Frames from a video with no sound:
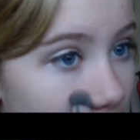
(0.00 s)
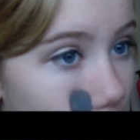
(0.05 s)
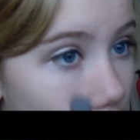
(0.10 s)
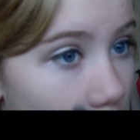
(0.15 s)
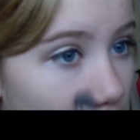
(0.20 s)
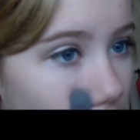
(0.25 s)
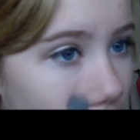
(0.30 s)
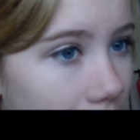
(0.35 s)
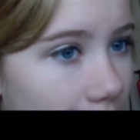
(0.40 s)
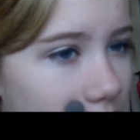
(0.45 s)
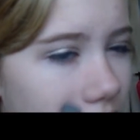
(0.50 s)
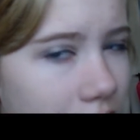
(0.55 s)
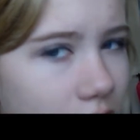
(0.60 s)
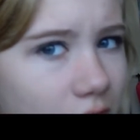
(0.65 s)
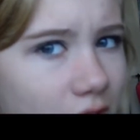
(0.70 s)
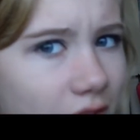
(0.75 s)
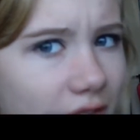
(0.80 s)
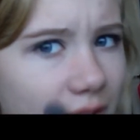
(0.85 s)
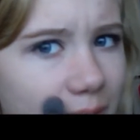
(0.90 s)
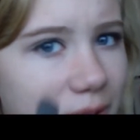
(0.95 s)
or
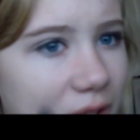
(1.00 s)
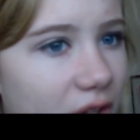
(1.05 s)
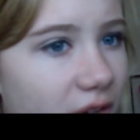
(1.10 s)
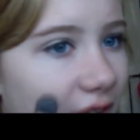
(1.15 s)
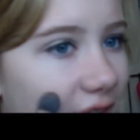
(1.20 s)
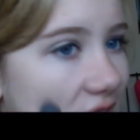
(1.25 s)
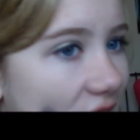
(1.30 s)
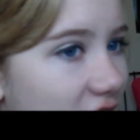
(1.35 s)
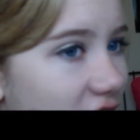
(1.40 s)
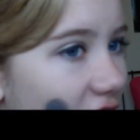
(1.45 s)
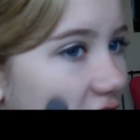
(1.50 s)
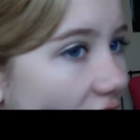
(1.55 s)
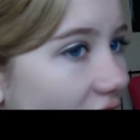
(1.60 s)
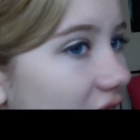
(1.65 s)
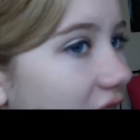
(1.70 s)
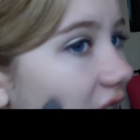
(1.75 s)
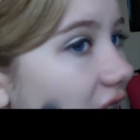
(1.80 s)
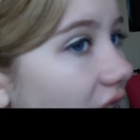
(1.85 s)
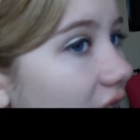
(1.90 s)
whenever you put your foundation on.